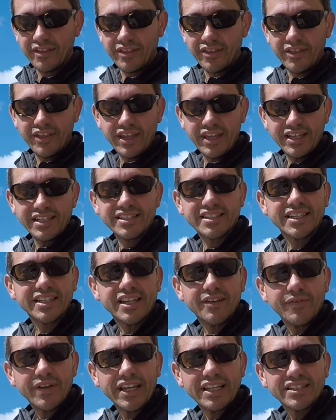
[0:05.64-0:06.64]
the
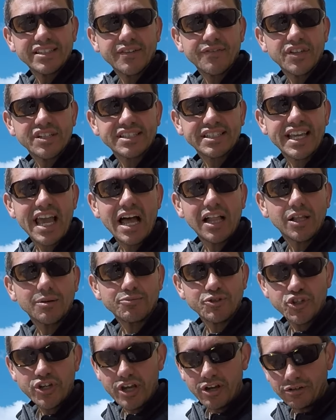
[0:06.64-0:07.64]
significance of the scallop
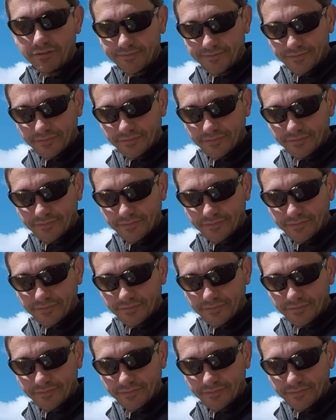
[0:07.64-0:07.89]
shell.